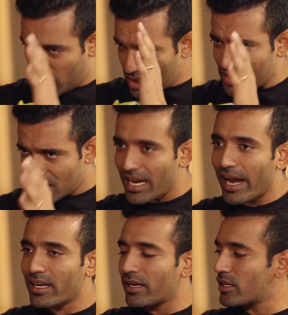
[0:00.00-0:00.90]
She just
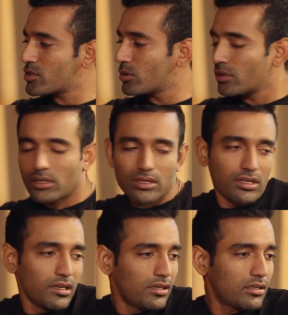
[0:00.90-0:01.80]
sat next to her. The
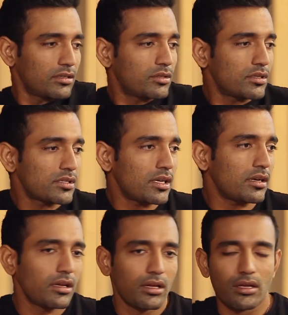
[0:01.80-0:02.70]
girl turned to her and
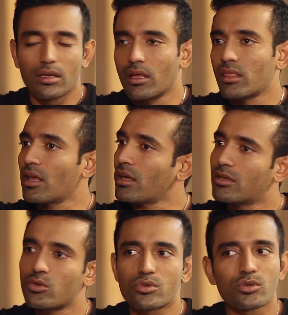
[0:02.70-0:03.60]
said,
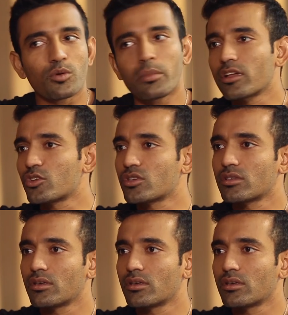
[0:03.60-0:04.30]
Thank you so much.